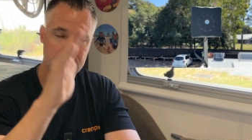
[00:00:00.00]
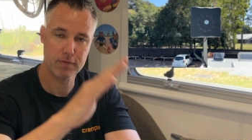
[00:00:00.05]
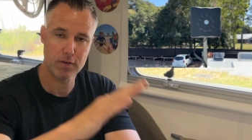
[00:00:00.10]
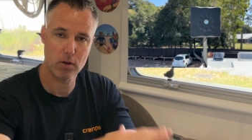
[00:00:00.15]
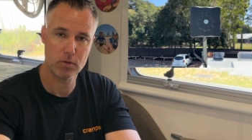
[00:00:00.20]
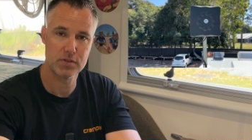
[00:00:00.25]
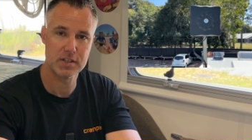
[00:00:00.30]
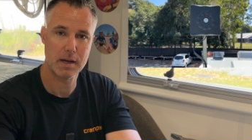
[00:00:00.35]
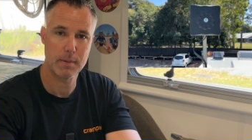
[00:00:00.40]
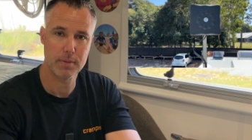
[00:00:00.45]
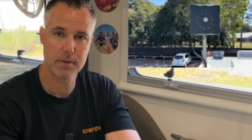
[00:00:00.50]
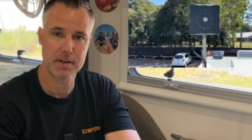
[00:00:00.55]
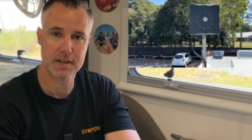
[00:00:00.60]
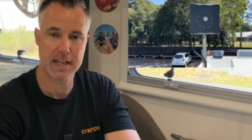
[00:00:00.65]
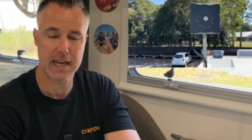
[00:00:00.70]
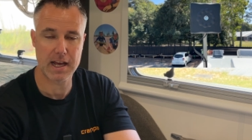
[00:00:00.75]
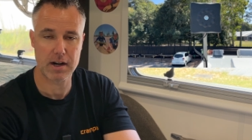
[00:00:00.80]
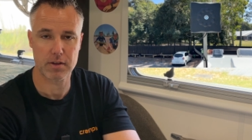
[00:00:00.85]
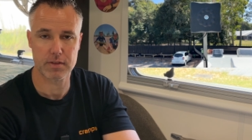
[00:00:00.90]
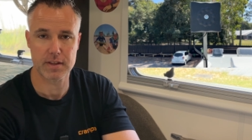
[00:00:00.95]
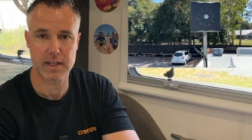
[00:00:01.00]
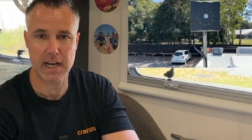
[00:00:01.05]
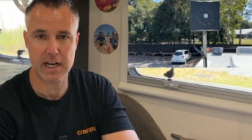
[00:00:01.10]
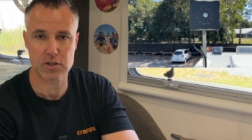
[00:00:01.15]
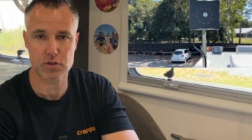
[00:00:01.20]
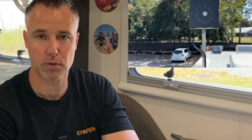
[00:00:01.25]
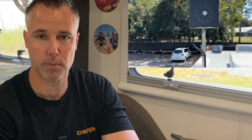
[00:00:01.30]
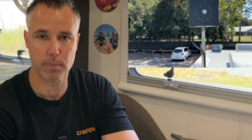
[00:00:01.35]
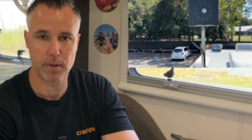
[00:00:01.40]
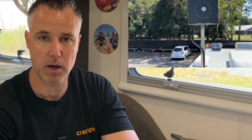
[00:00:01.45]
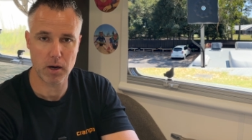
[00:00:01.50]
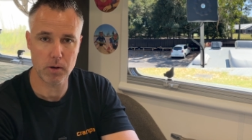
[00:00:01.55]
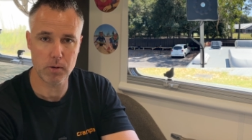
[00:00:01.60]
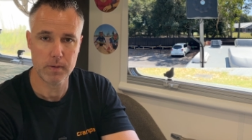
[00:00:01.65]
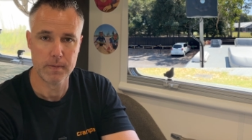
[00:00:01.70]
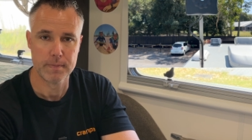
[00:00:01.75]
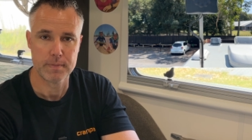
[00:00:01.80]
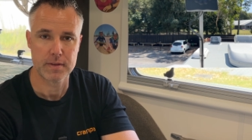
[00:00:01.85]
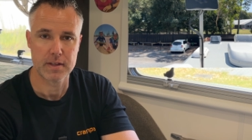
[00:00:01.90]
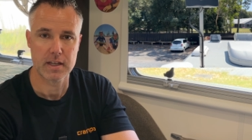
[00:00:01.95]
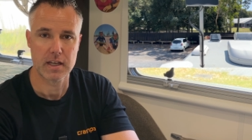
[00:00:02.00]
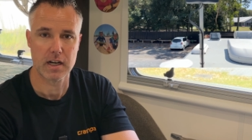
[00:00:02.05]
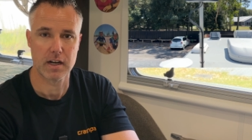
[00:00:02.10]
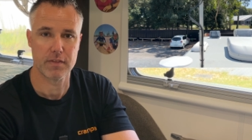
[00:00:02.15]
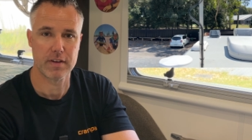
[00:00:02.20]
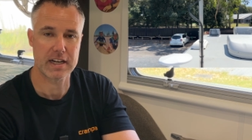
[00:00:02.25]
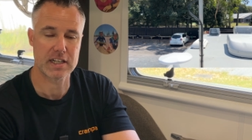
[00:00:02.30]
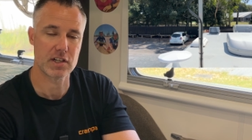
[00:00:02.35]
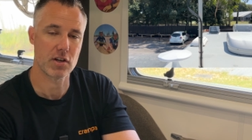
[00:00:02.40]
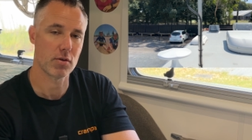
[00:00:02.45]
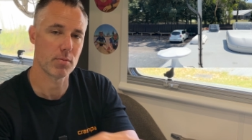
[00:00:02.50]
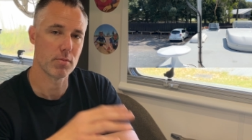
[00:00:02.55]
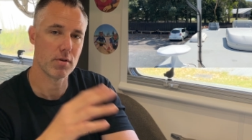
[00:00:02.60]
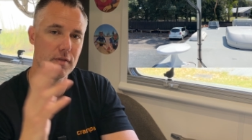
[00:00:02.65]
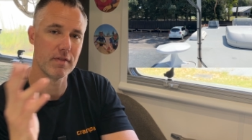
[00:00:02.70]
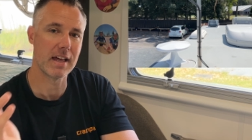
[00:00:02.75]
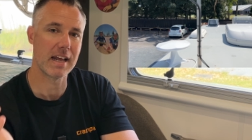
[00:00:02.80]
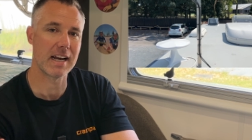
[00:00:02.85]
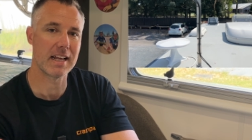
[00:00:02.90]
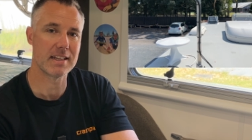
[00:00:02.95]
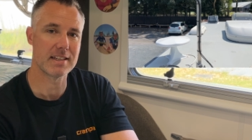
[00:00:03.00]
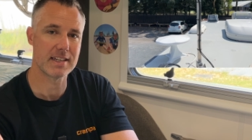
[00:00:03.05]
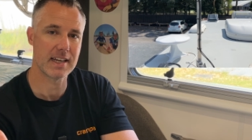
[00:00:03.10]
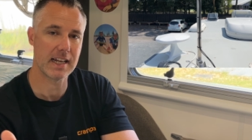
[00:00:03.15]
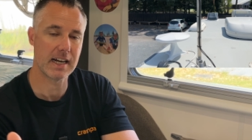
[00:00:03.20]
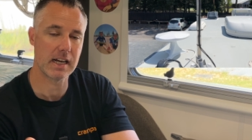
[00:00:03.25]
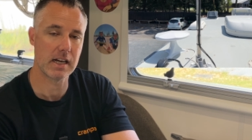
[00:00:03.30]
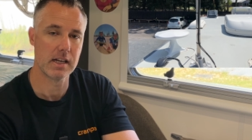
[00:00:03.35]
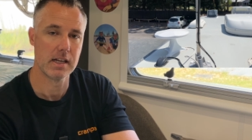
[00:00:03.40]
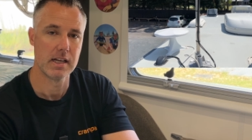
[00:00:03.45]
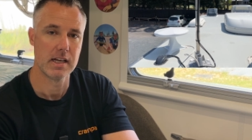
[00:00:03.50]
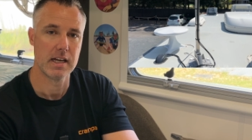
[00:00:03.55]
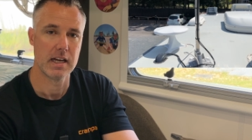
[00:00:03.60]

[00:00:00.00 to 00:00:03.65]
folds up and down on the actual pole, and I've actually removed that antenna,